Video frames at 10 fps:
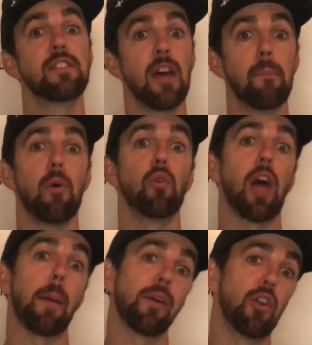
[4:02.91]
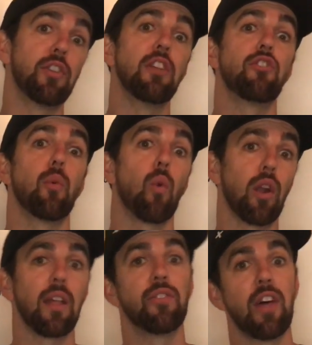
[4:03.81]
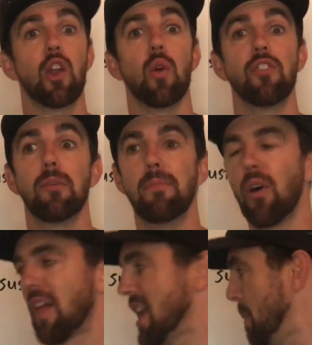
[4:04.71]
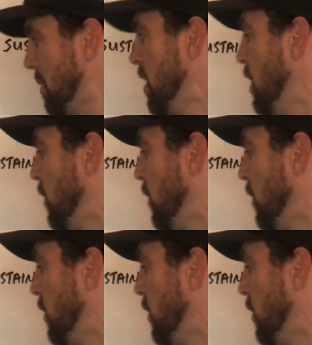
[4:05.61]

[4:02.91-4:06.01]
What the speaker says: tempo, time under tension work, etc., to build that up.